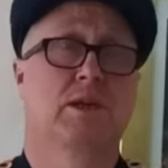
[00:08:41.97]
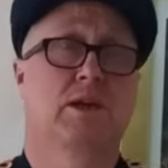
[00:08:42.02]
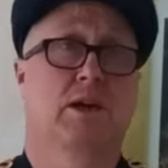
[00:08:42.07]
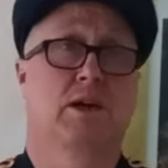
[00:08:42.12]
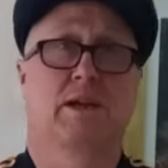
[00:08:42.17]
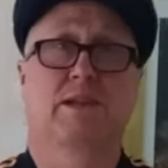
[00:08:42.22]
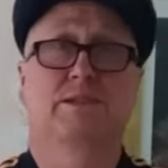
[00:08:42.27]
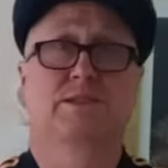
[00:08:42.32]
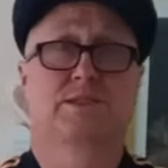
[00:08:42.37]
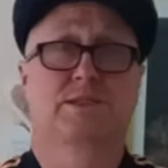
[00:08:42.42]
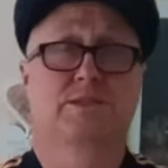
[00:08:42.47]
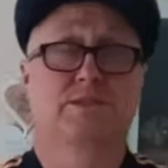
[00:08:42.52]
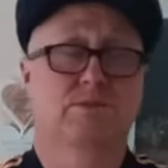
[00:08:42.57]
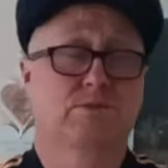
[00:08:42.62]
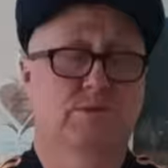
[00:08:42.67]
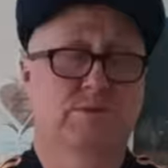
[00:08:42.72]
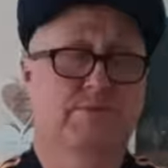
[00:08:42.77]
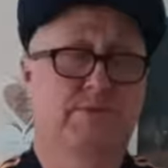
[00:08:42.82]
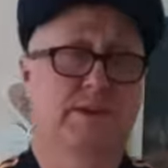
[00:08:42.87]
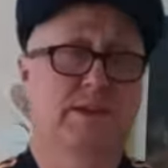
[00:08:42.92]
I ain't seen
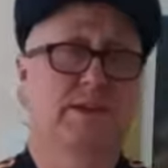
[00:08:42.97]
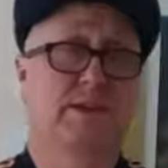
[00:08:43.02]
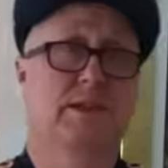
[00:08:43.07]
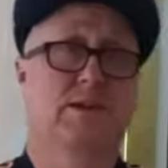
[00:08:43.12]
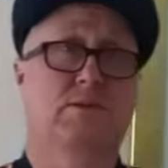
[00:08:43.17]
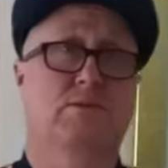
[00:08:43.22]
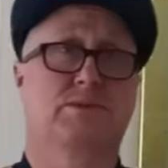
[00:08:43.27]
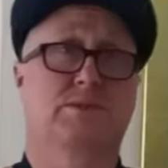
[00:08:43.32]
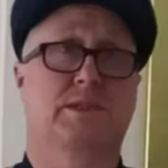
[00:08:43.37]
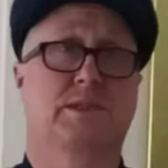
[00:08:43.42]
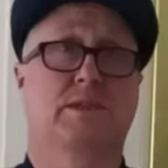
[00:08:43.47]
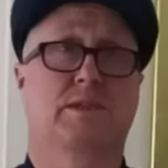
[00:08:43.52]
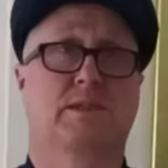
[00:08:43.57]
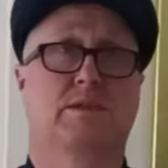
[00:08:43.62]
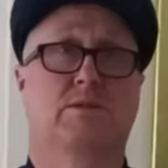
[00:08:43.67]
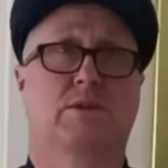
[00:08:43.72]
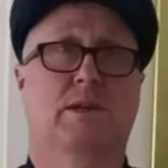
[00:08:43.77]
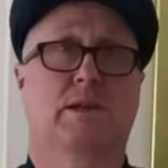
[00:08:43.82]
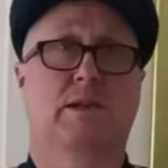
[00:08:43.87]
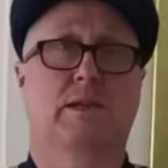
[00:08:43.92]
other videos in
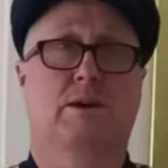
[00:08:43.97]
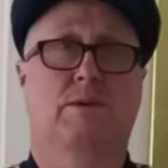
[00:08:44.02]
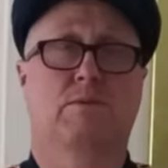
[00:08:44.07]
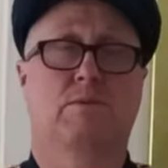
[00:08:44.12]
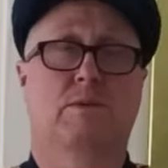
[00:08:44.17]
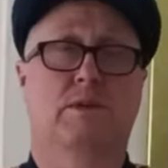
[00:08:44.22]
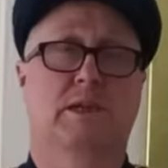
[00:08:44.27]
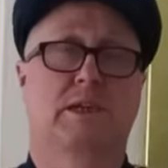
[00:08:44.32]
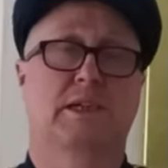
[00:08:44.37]
you know